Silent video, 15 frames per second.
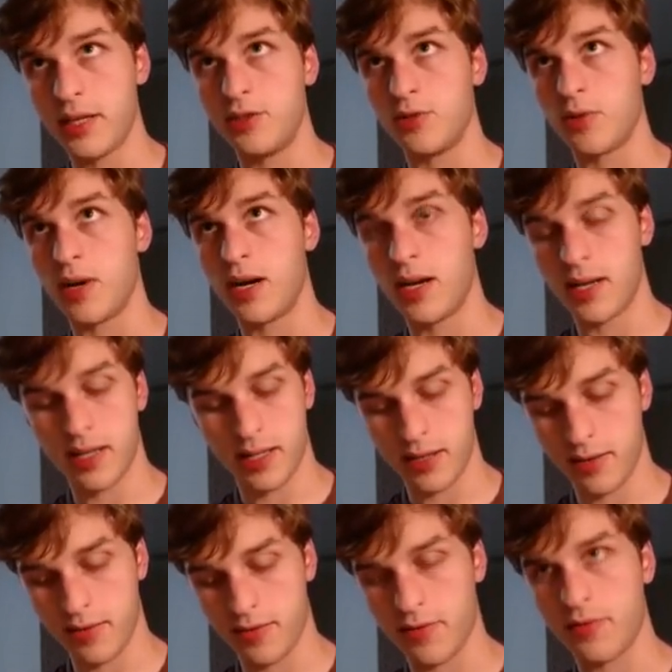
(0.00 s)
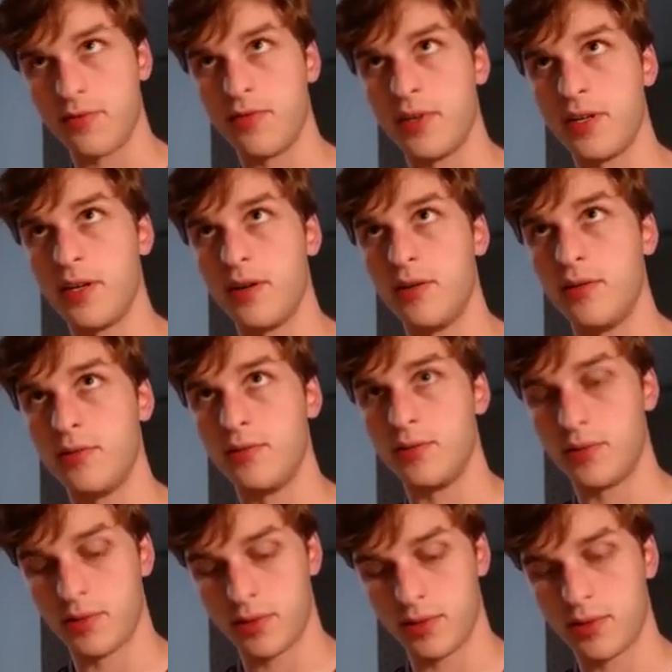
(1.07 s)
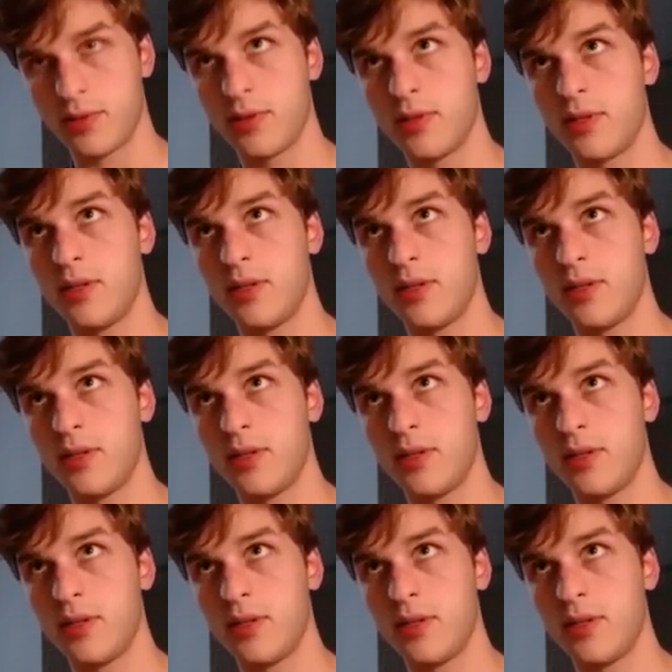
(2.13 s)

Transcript: drive videos.